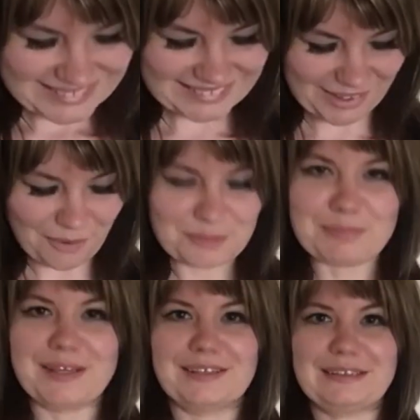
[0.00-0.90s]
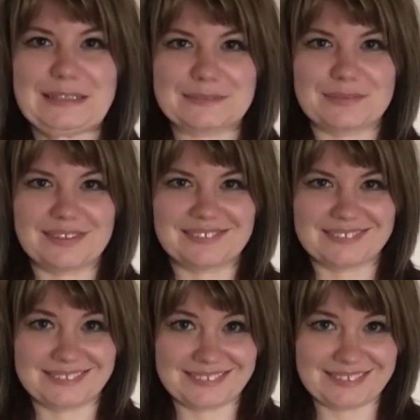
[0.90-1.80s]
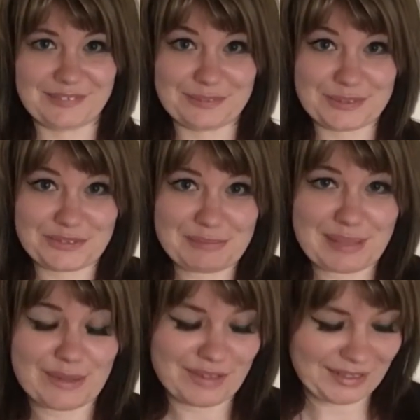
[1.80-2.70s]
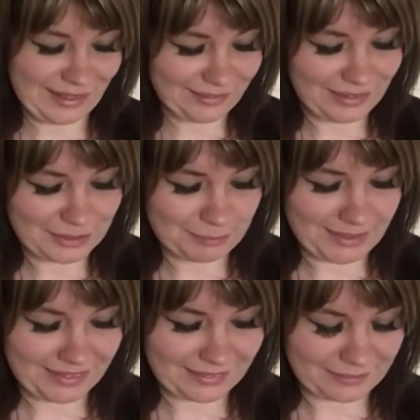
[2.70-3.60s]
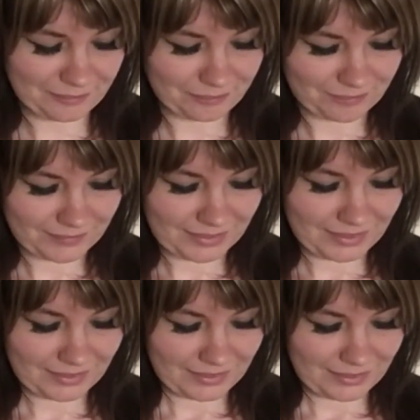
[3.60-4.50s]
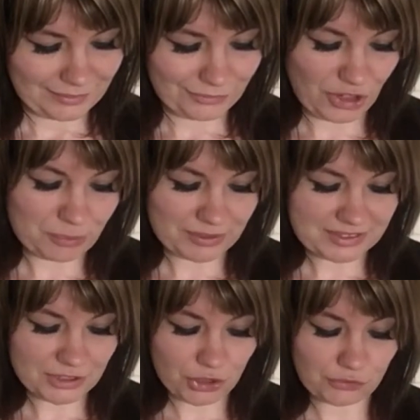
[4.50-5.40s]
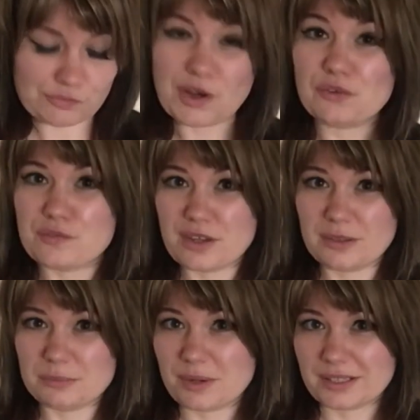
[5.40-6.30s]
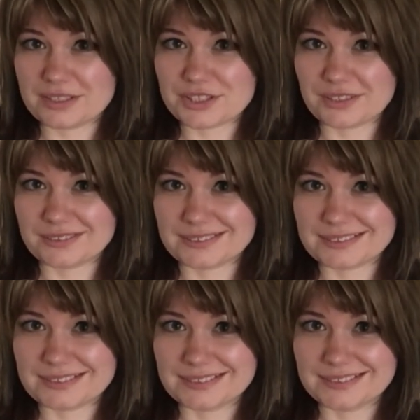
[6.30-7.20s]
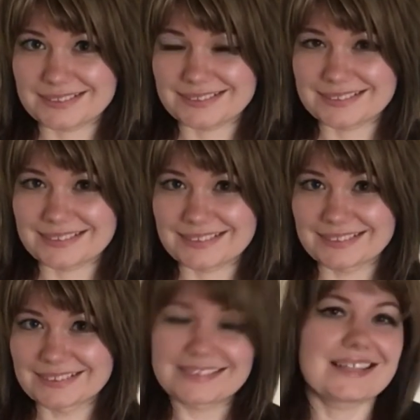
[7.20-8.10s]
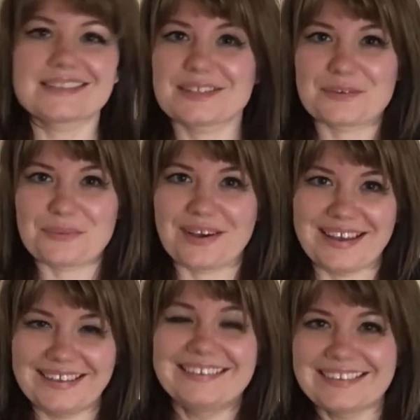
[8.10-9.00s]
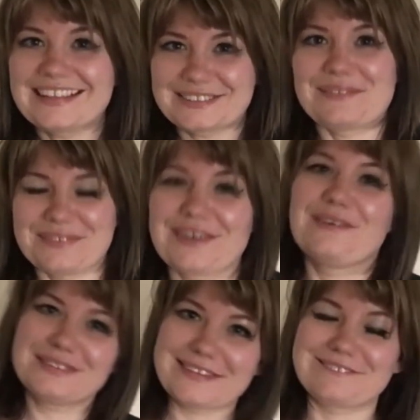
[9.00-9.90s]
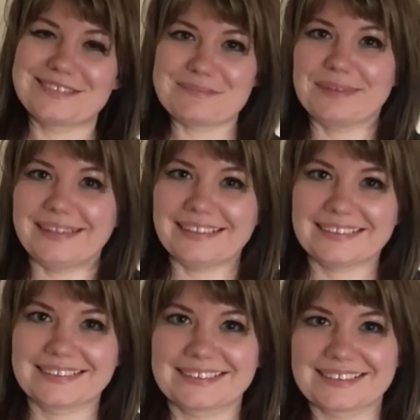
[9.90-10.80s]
See, I would pick this one. If it was real time right now, I'd pick Nobody's Got a Revolver by any chance. I don't know why. That's something I would definitely pick,